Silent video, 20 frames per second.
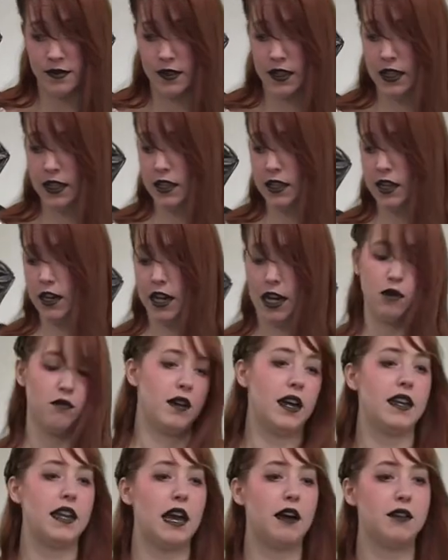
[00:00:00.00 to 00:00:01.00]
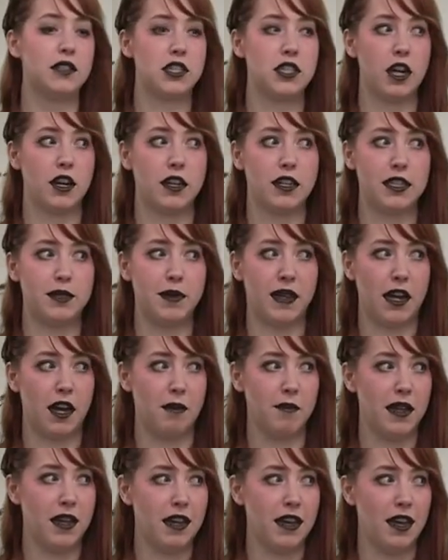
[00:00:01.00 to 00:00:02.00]
All right, right now it's starting to
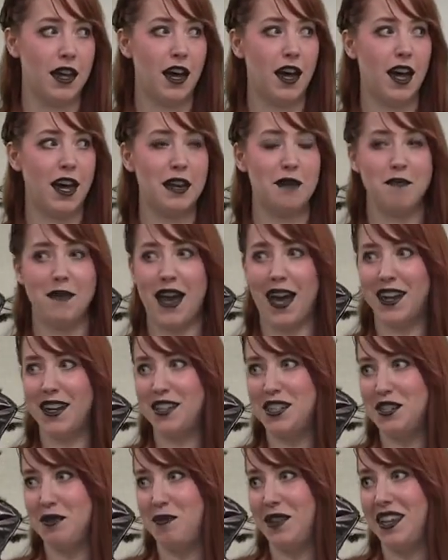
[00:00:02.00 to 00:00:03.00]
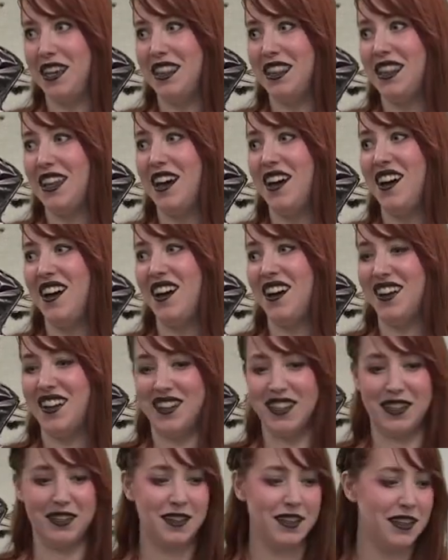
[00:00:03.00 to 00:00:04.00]
become unmanageably
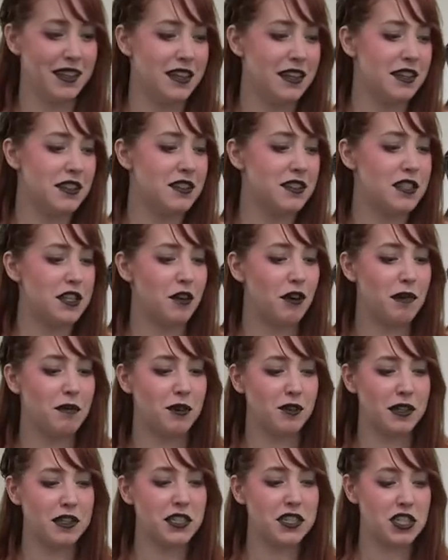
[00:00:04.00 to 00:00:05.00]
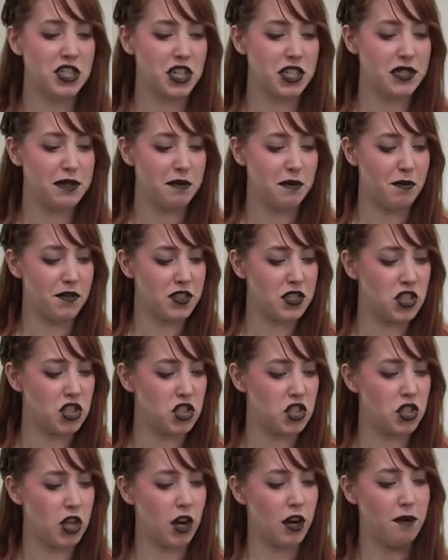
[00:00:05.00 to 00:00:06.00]
long. So I'm going to just
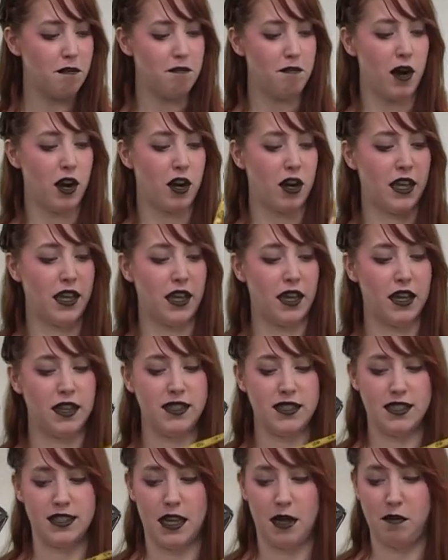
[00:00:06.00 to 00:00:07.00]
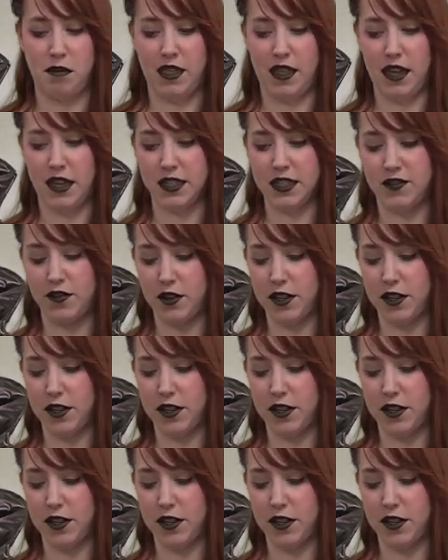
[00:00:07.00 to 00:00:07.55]
start marking some things.